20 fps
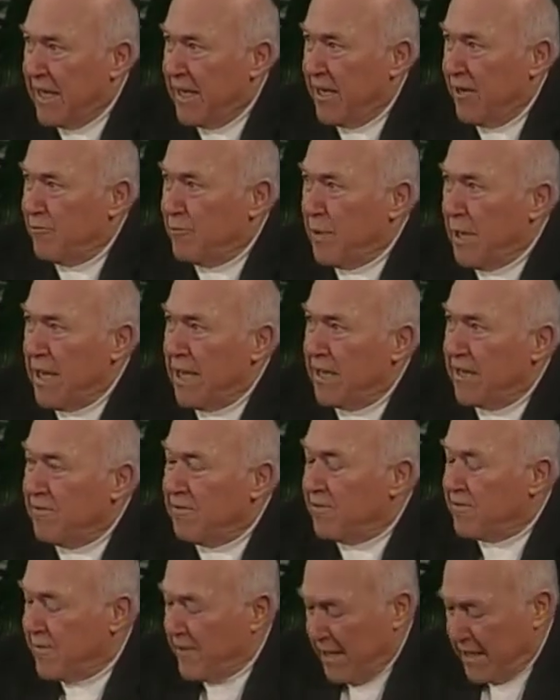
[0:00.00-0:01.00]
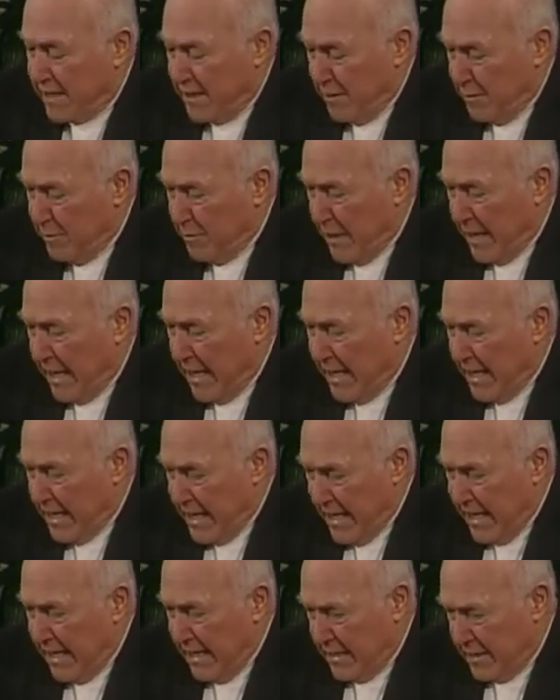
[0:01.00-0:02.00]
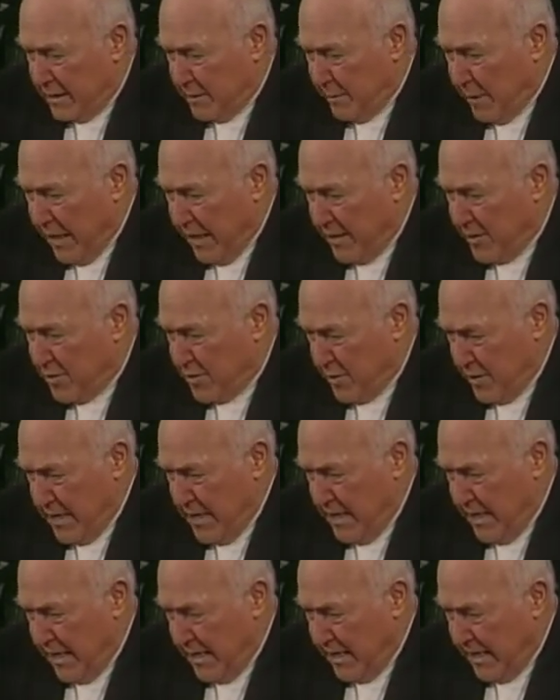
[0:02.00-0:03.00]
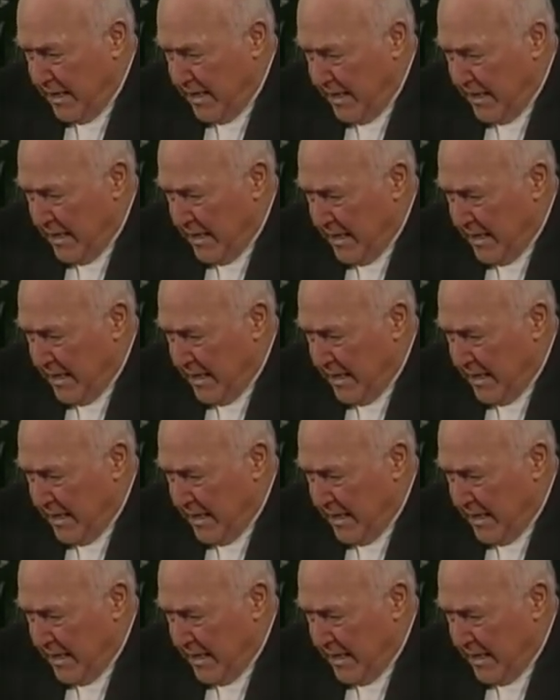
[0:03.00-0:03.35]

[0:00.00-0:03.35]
of being infected by AIDS by treating